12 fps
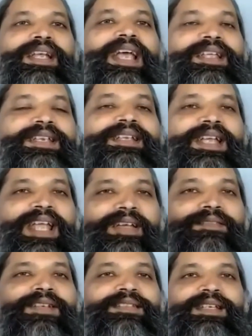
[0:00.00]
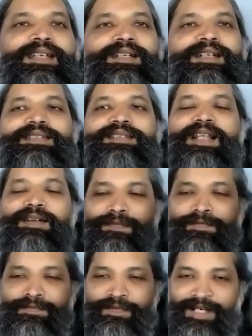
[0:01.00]
carrying everything in
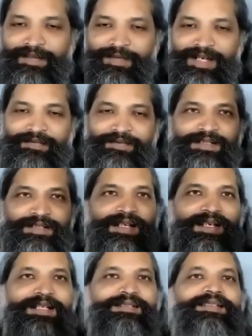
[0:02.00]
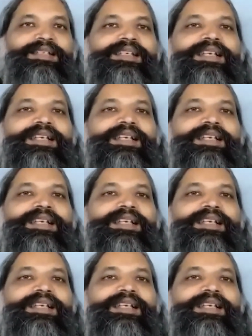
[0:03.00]
herself, and even everything as